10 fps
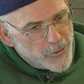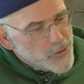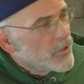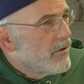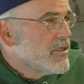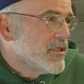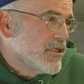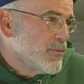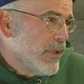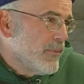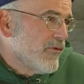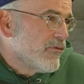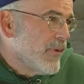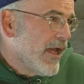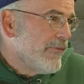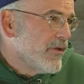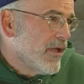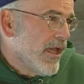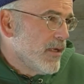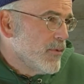discouraging these people from having
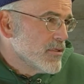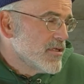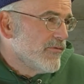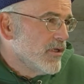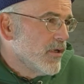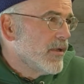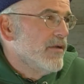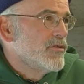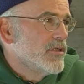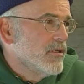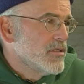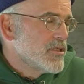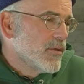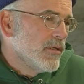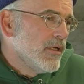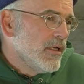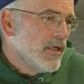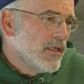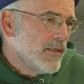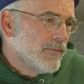animals if you don't have shearers. So
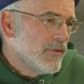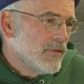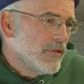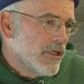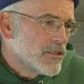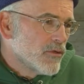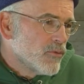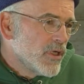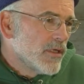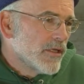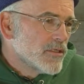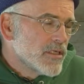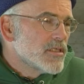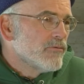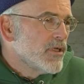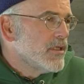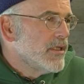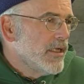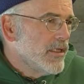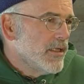um, it's a real there a real
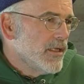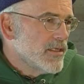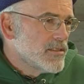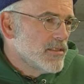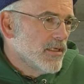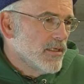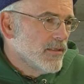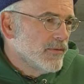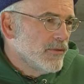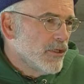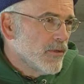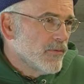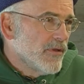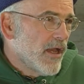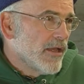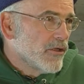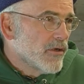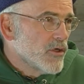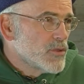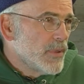need, and it's uh, you know I
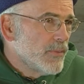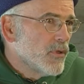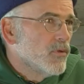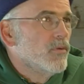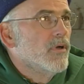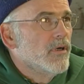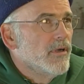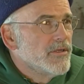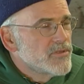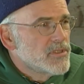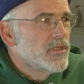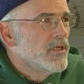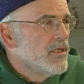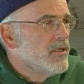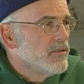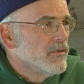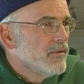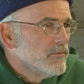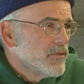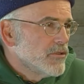encourage people who are interested in it to,
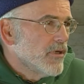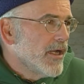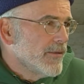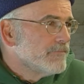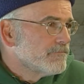to try it.